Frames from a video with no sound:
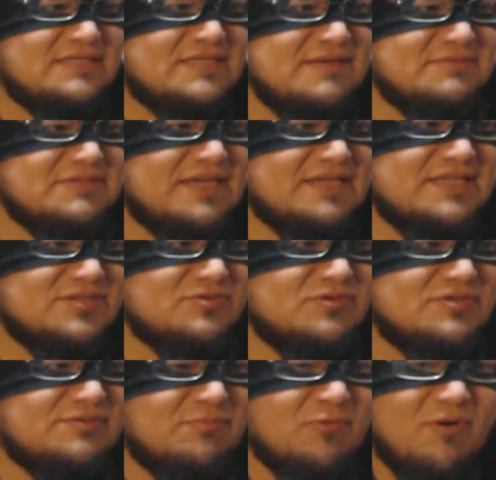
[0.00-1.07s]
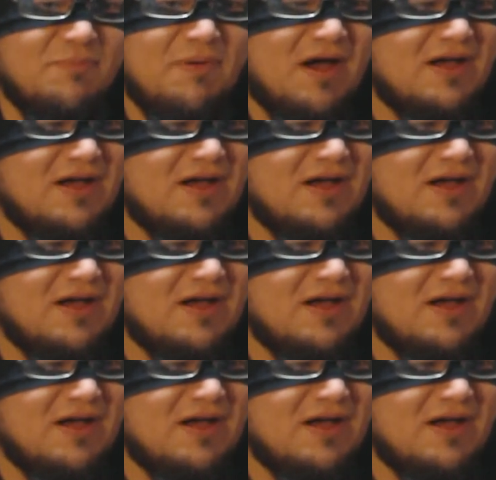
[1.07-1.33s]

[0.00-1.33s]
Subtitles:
it seems like this was a more